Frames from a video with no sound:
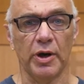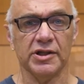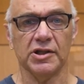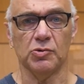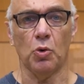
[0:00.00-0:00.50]

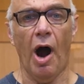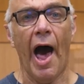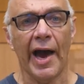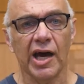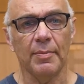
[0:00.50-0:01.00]
risks where
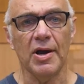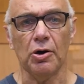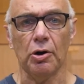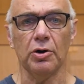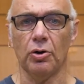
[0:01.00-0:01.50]
I could be
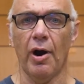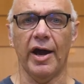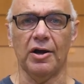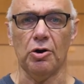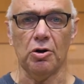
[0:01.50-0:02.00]
hurt or
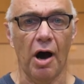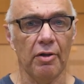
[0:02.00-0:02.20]
I could hurt